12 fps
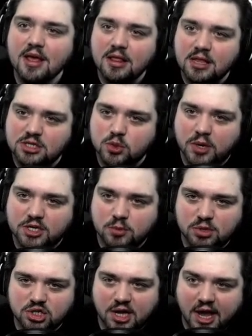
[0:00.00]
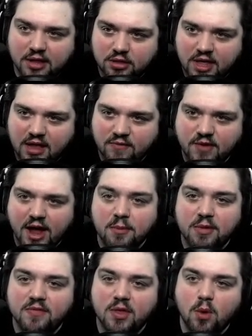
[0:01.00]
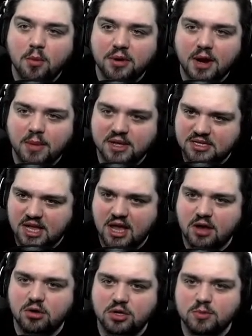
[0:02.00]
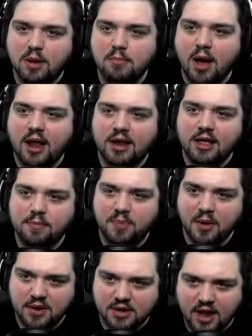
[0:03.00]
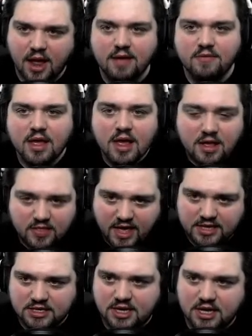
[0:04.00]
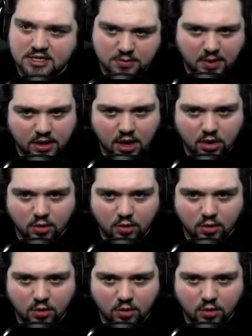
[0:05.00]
This is way too much to handle. They can fire me if they want, but I'm not staying here to lose my mind and get buried alive. The exit key is in my locker.